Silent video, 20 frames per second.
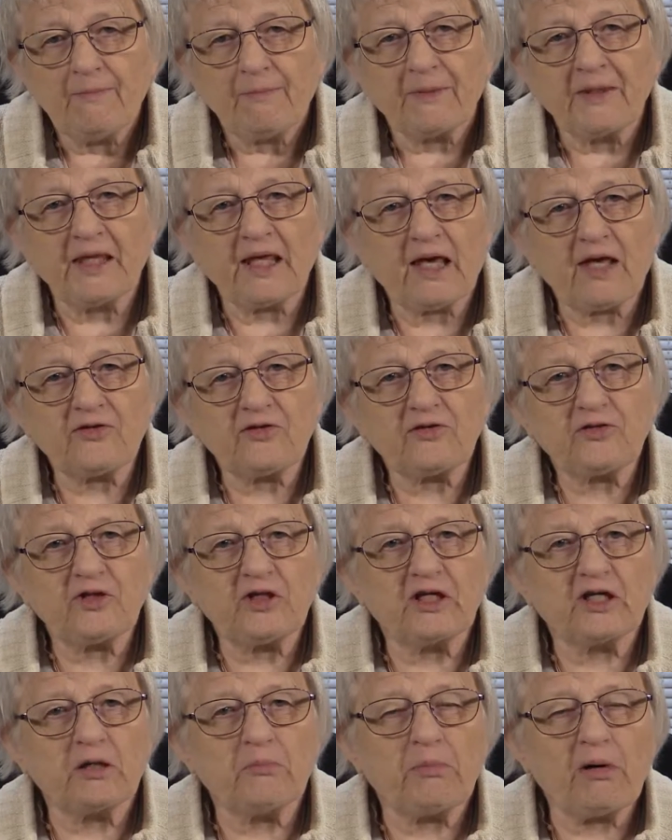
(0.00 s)
The other
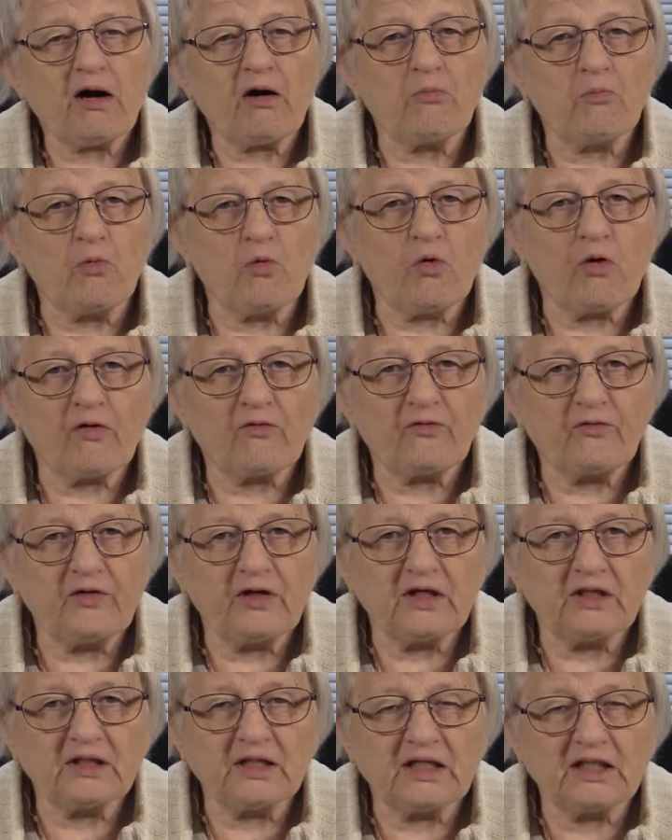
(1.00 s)
thing about
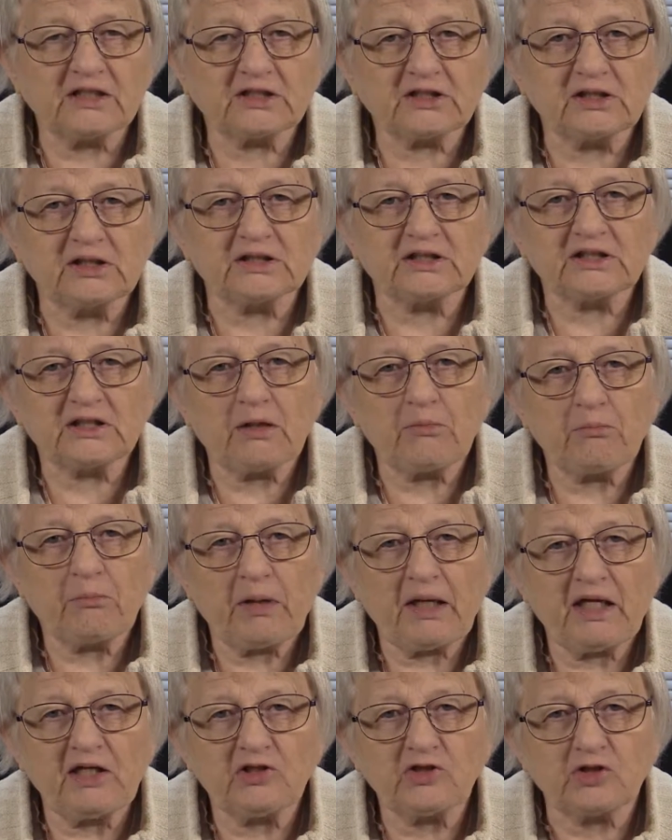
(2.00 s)
morphine is in some
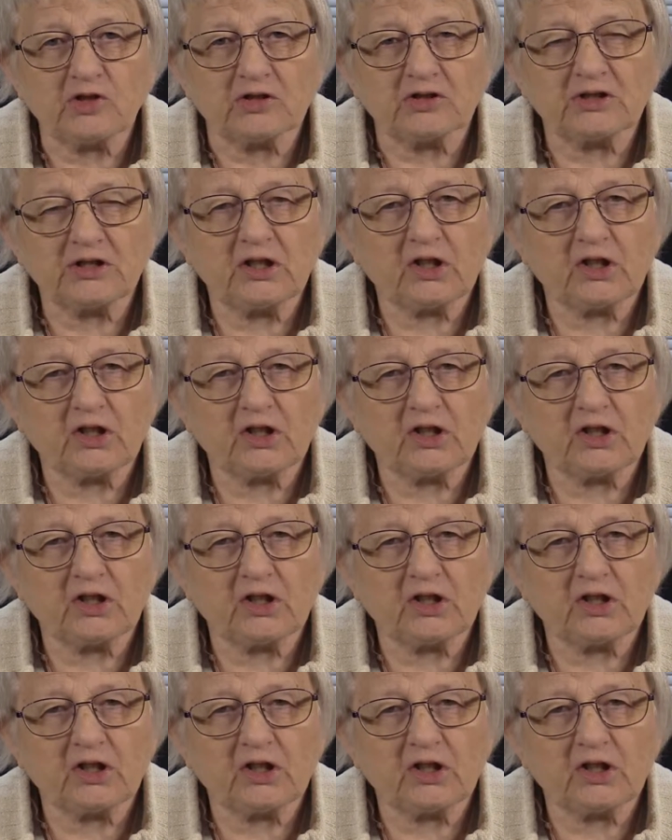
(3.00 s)
patients,